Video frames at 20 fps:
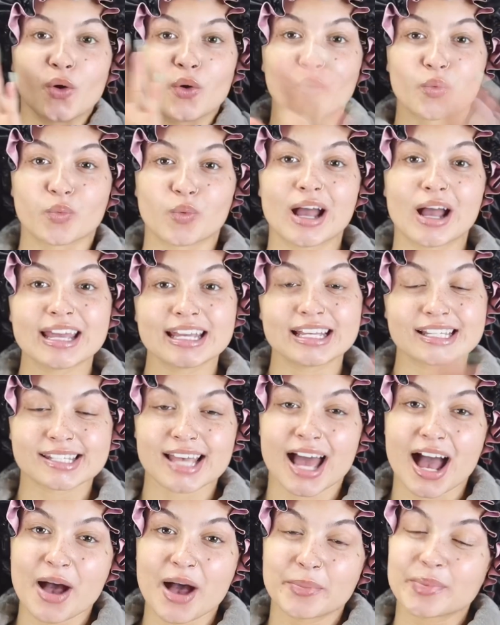What is
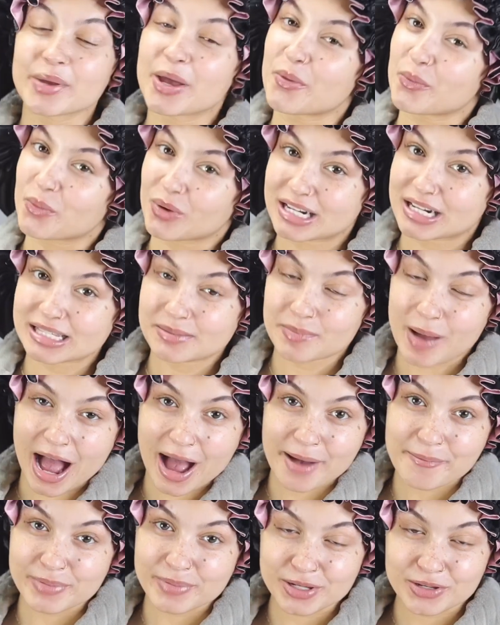up and what is
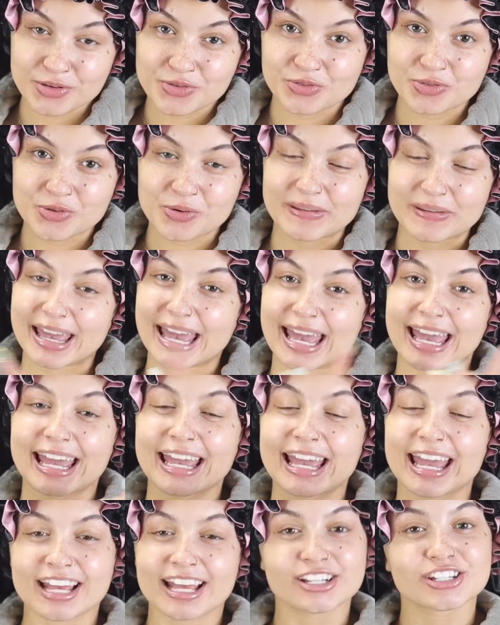poppin' YouTube
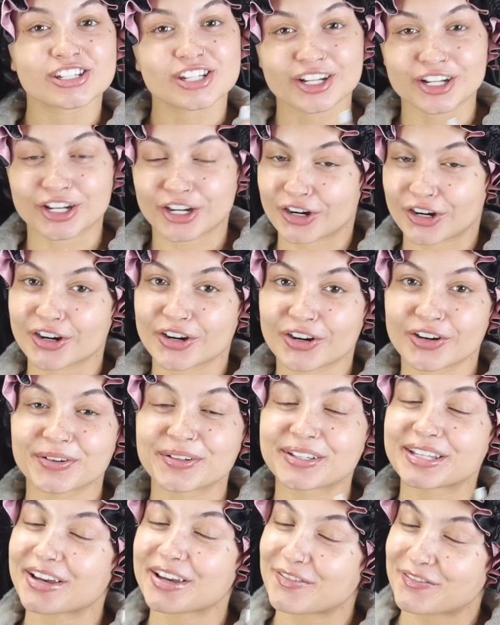gang? It's your girl,
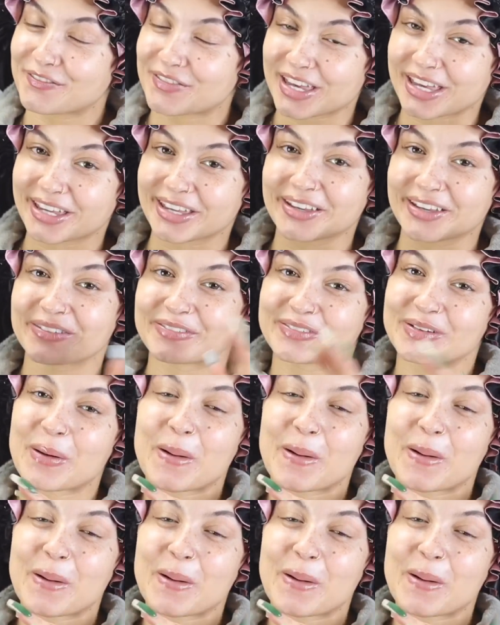your fave,